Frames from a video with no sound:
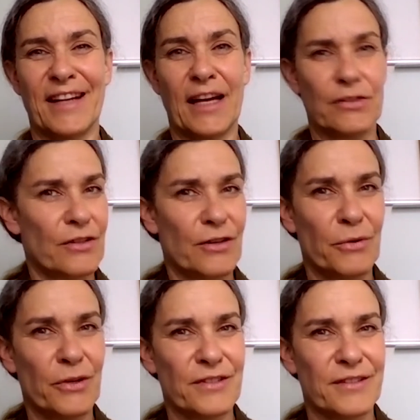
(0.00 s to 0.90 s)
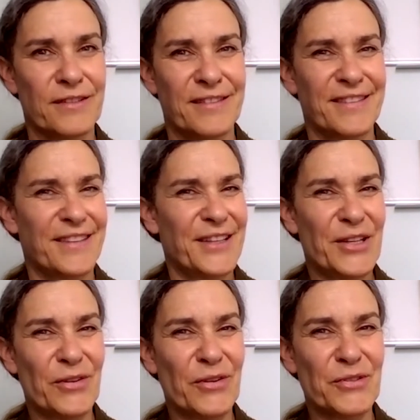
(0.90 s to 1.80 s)
And do you know what?
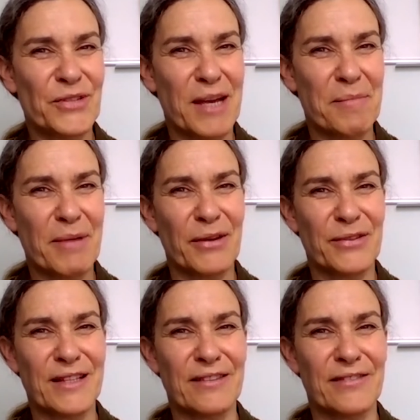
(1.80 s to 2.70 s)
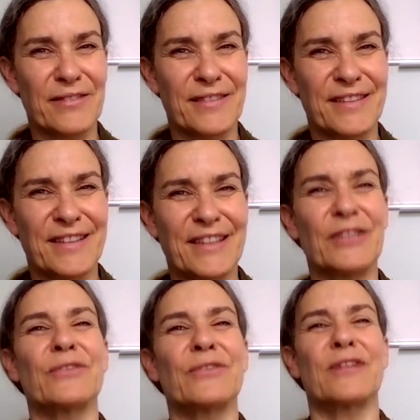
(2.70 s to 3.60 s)
You're not doing it by yourself.
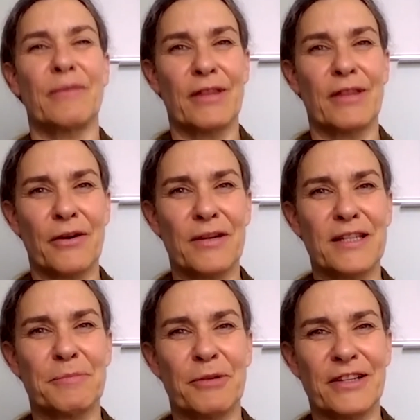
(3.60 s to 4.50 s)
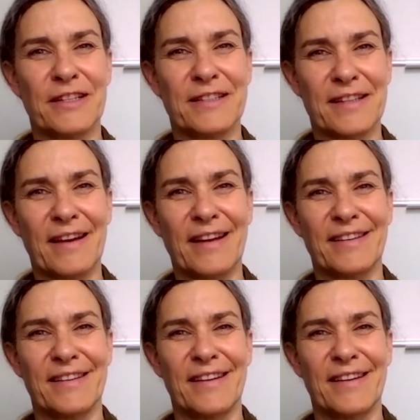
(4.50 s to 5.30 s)
You're doing it with the Holy Spirit inside.